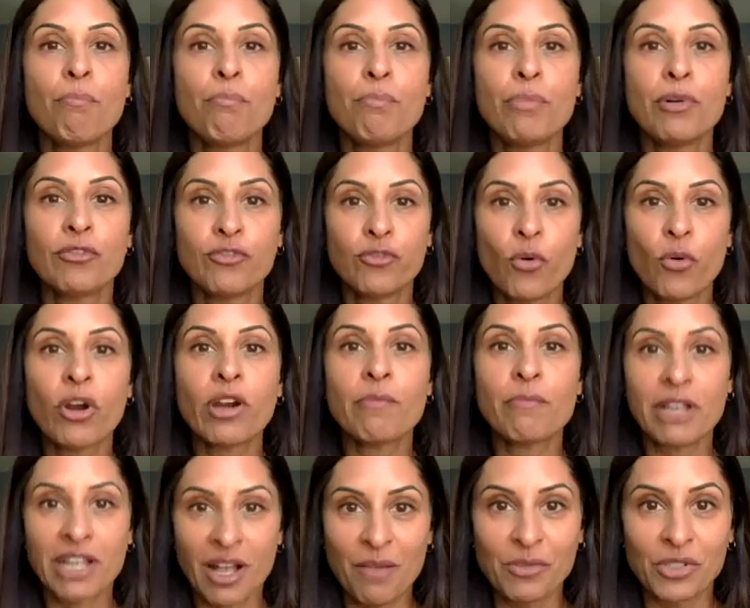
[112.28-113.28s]
before it
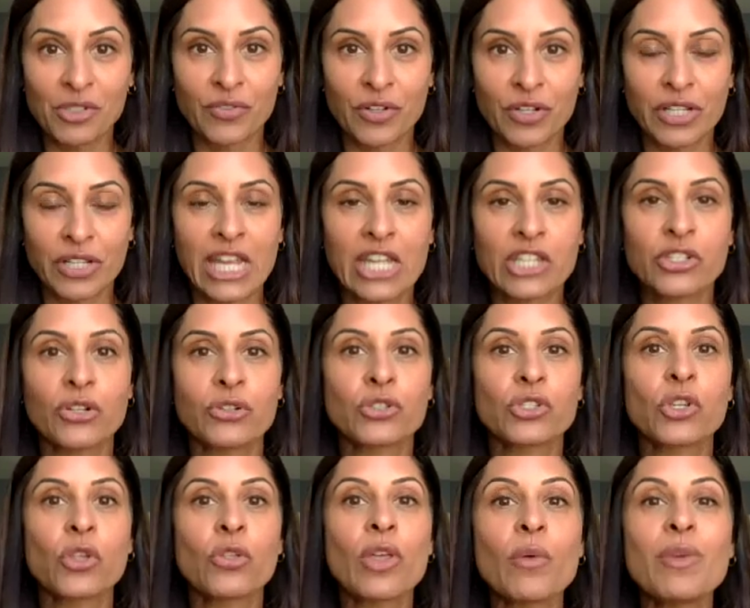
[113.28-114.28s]
becomes cervical cancer
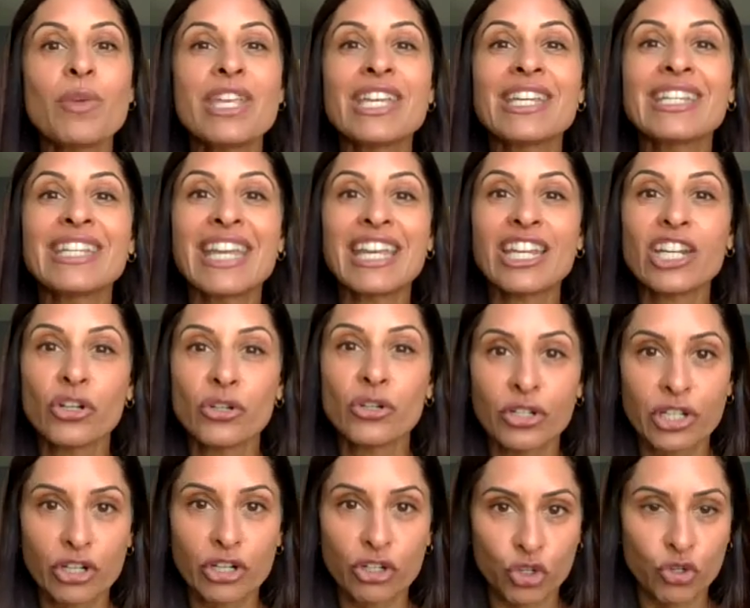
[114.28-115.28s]
so that we can get
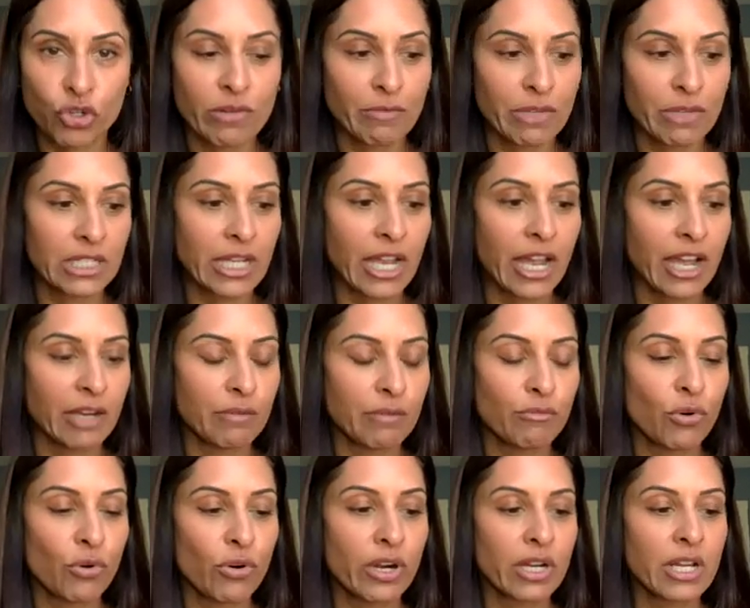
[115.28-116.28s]
earlier treatment on
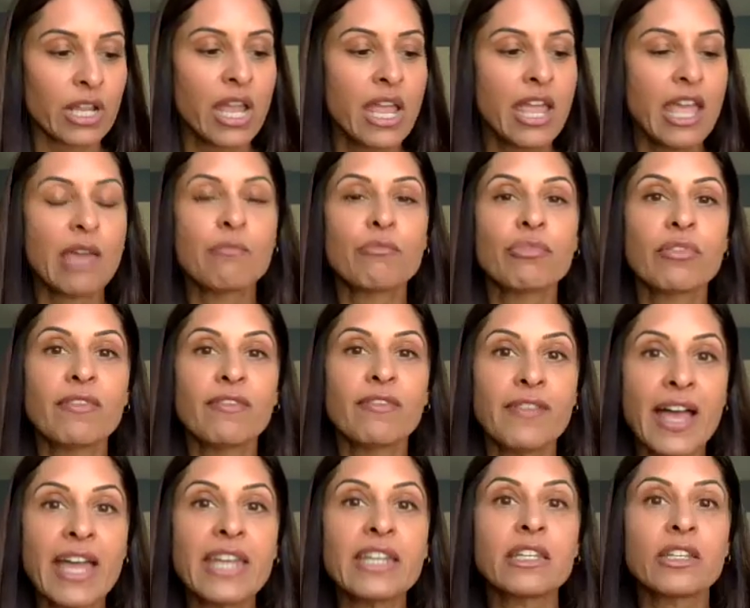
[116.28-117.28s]
board and
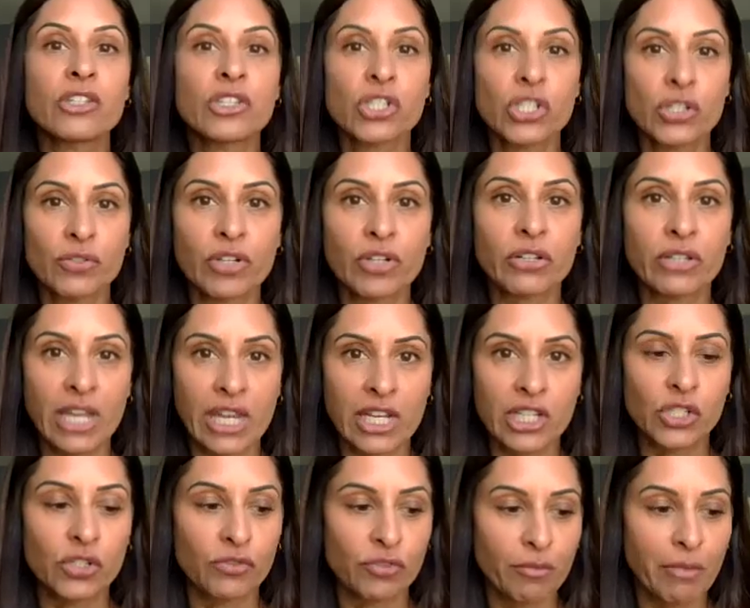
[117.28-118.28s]
prevent cervical
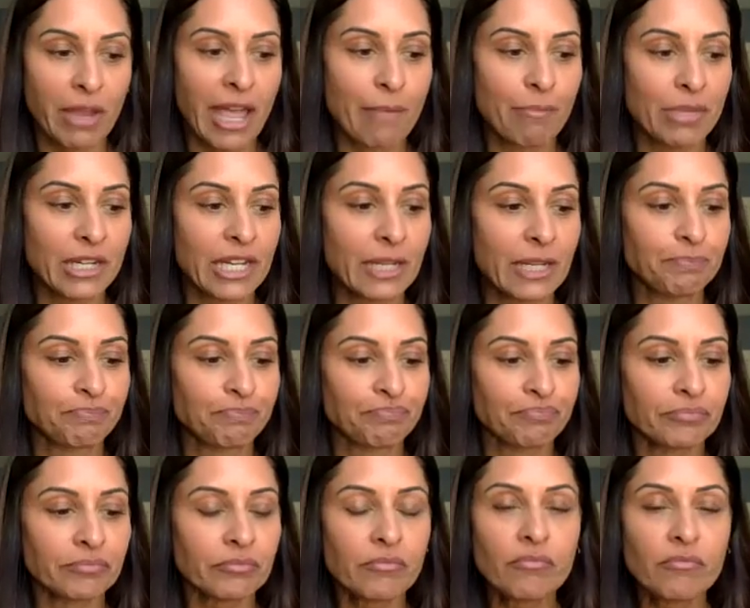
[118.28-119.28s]
cancer from happening.
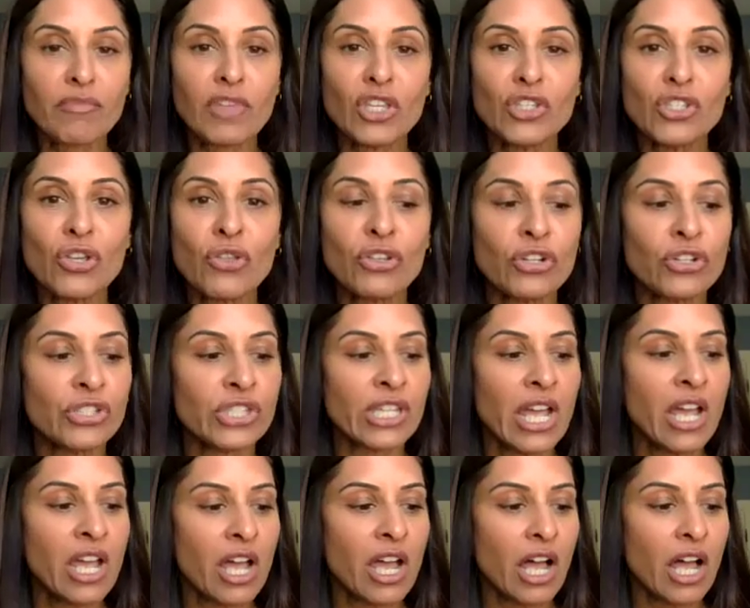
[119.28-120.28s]
So there's
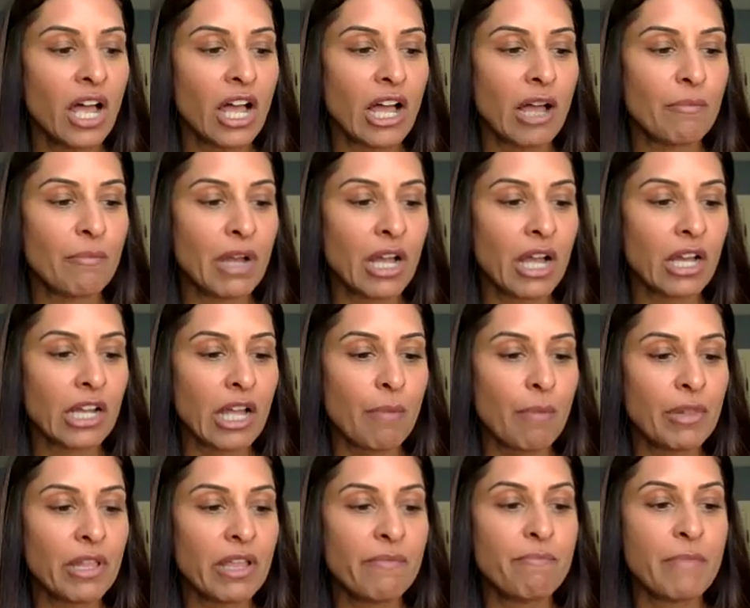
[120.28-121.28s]
a
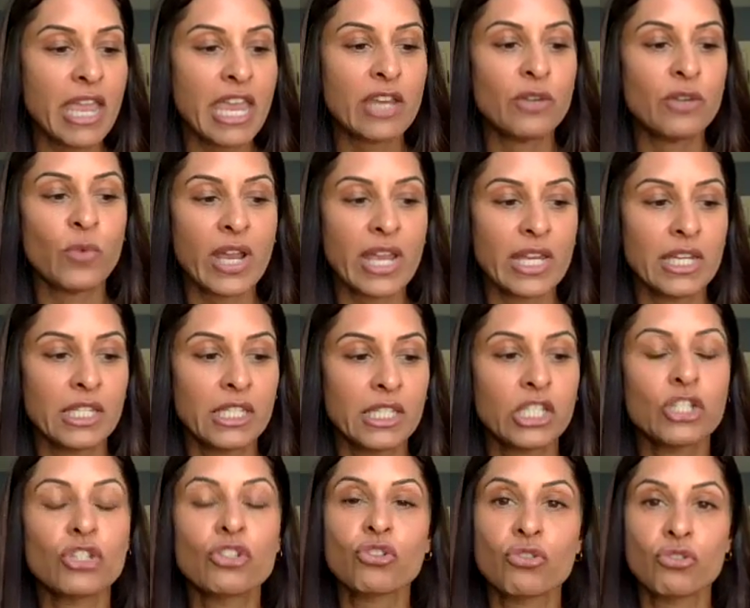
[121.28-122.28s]
couple of main ways
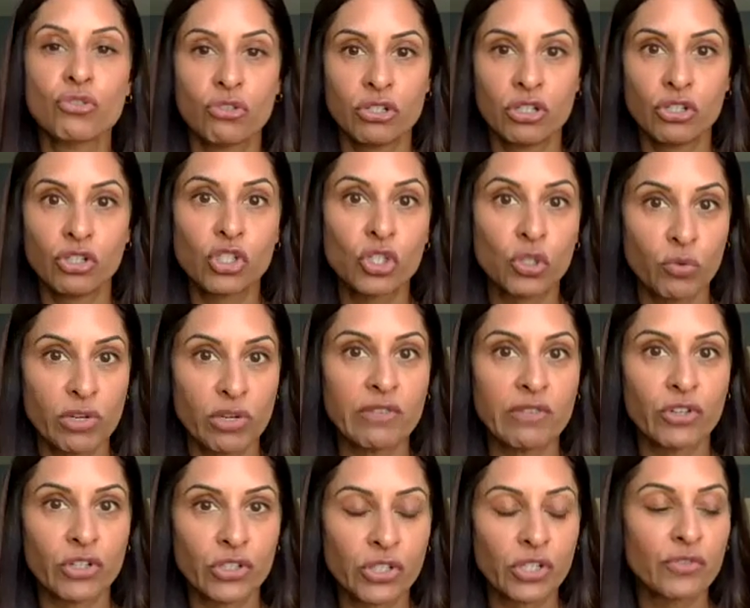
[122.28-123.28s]
to
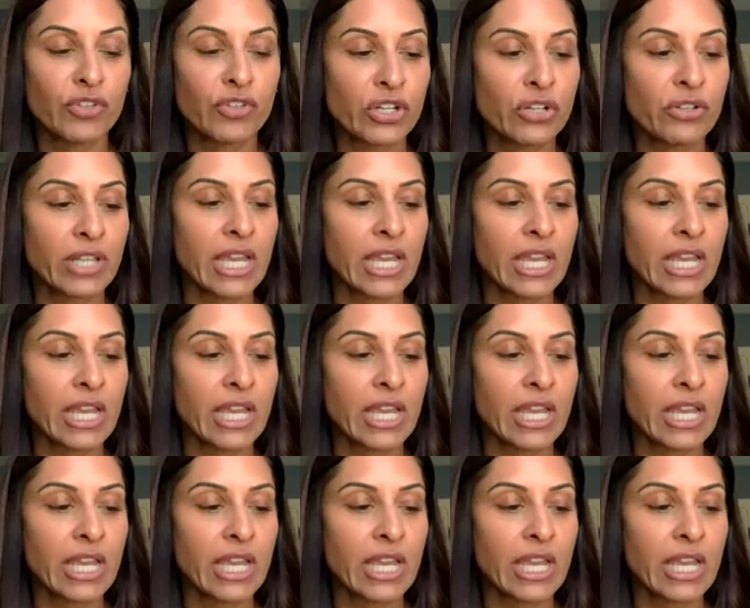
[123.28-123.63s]
screen for cervical